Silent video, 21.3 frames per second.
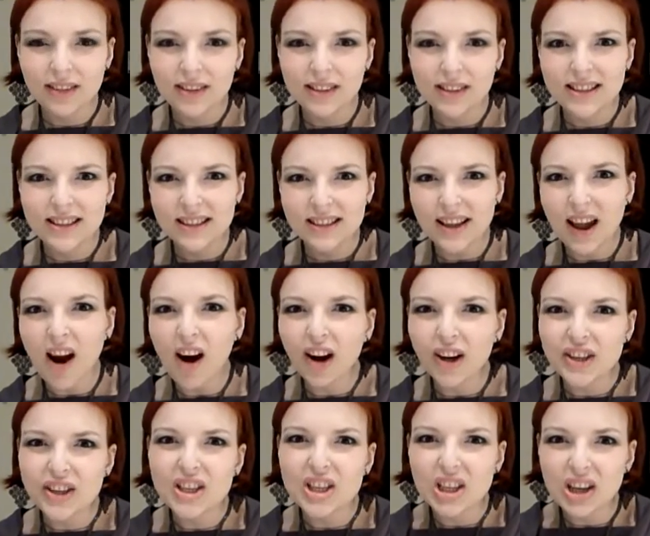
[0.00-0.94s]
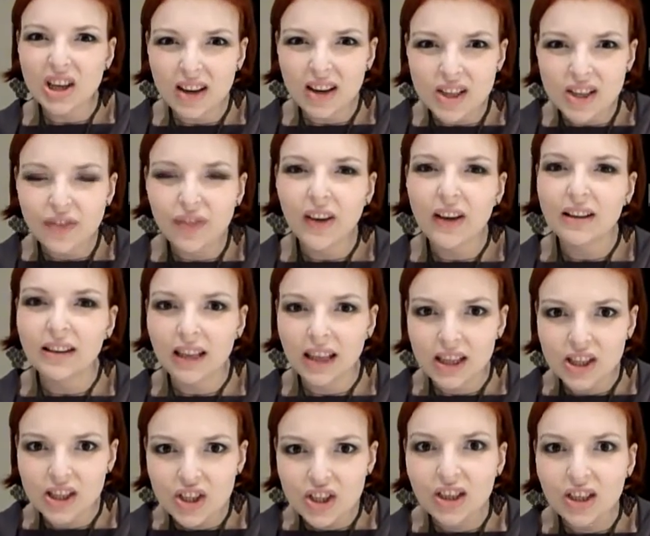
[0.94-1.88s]
it's hard to judge a
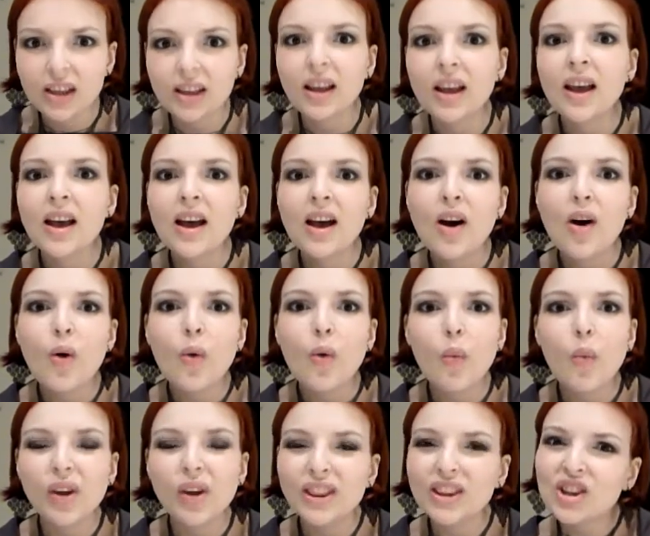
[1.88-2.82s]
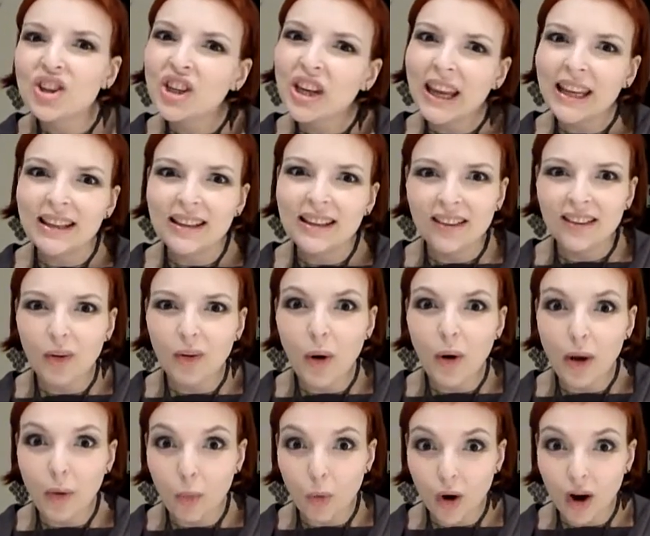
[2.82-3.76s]
foundation when the shade doesn't
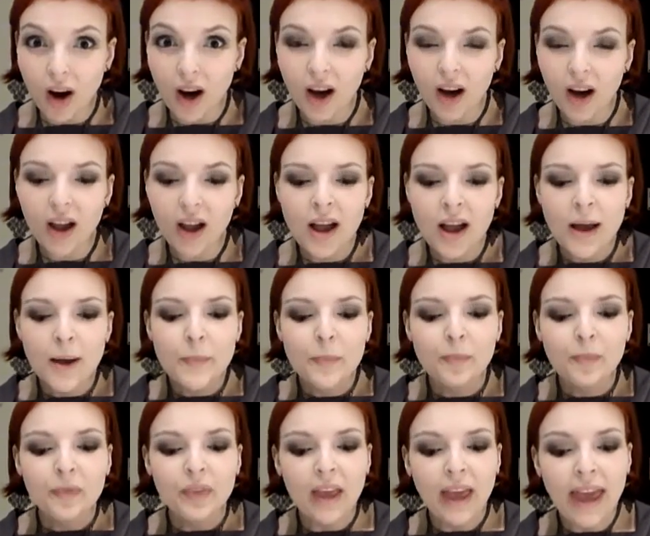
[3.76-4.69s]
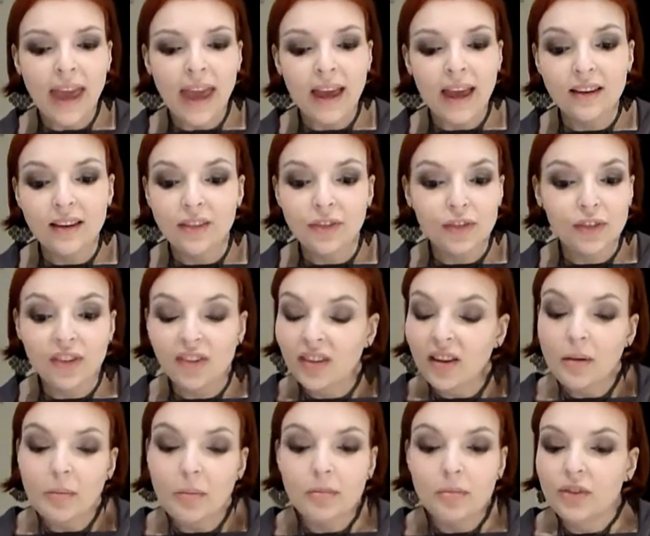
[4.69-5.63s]
quite work. And for
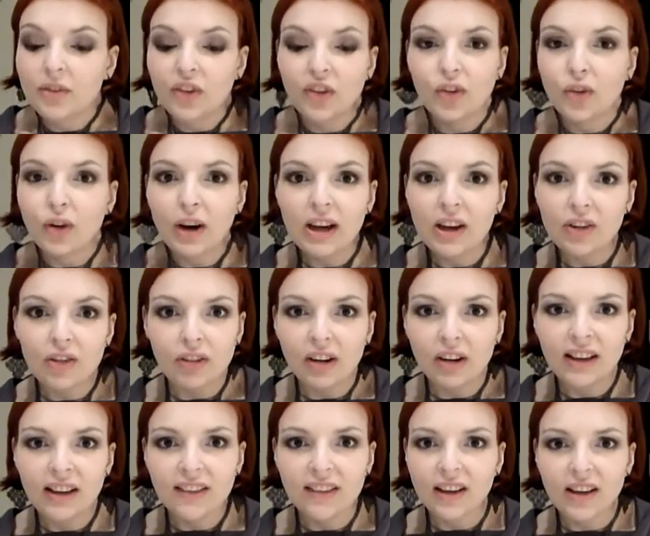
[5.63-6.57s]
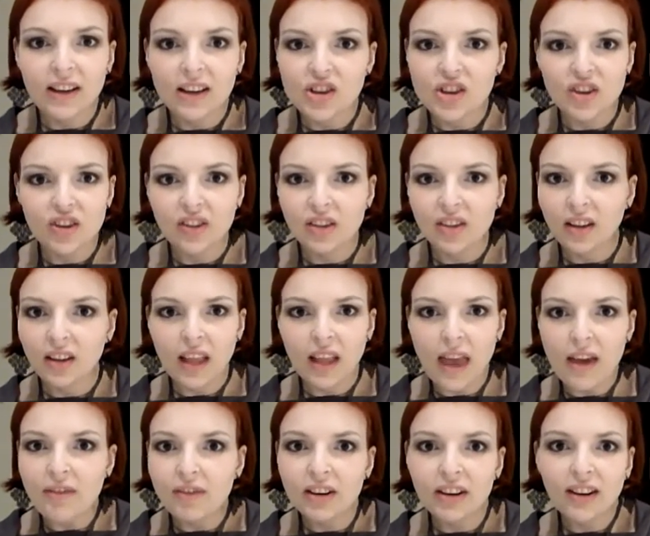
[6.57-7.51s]
some strange reason,
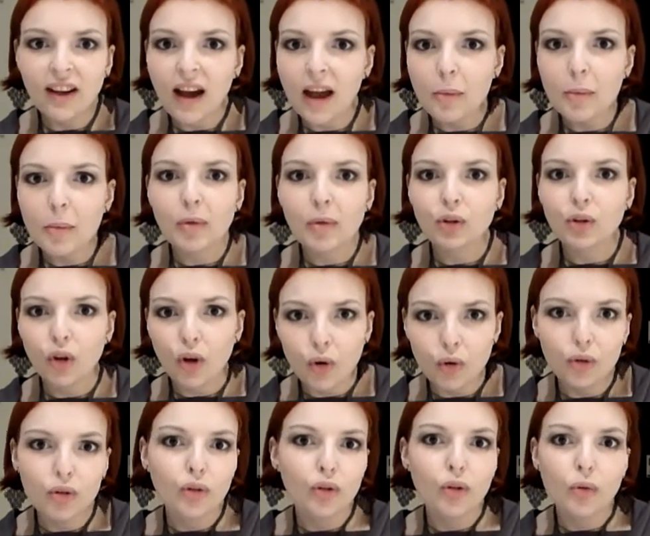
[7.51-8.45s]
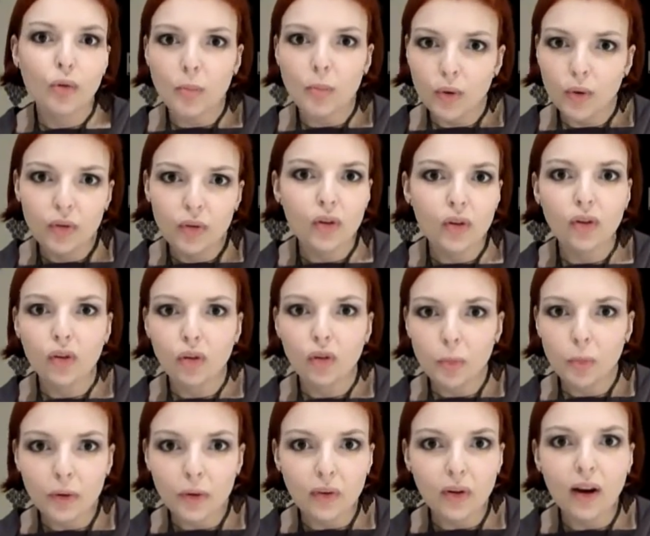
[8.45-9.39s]
every time I would go to the Boots or the
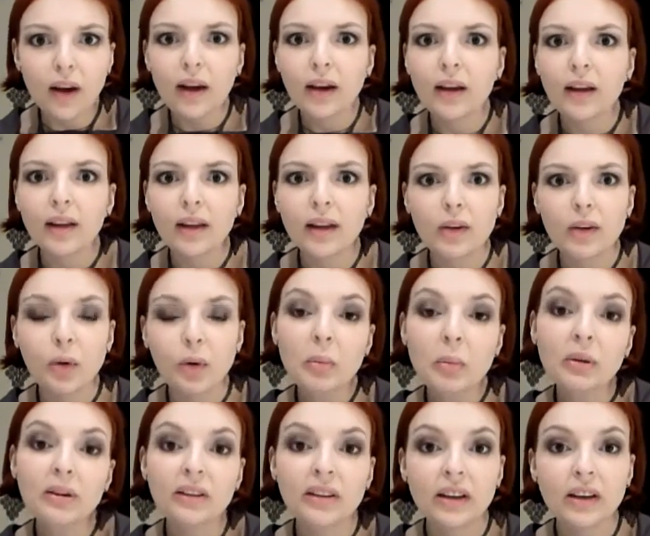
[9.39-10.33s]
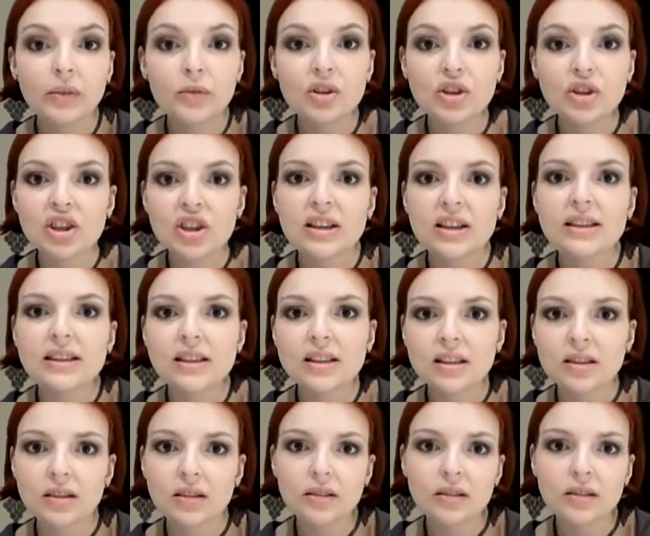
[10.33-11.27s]
Superdrug in Wimbledon, it was
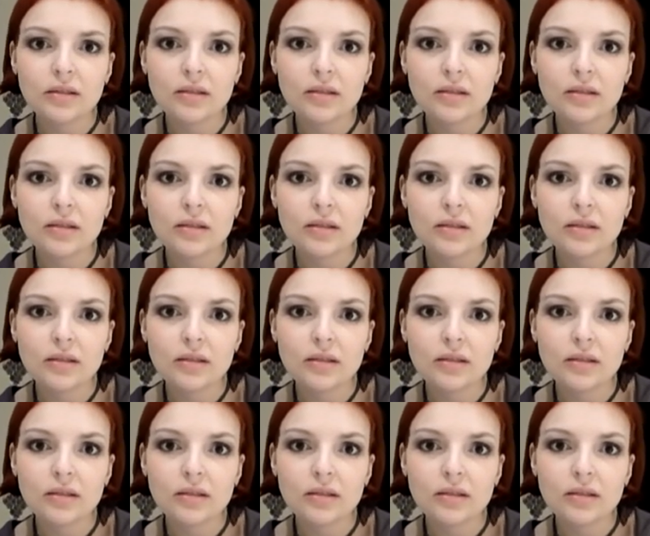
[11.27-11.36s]
just,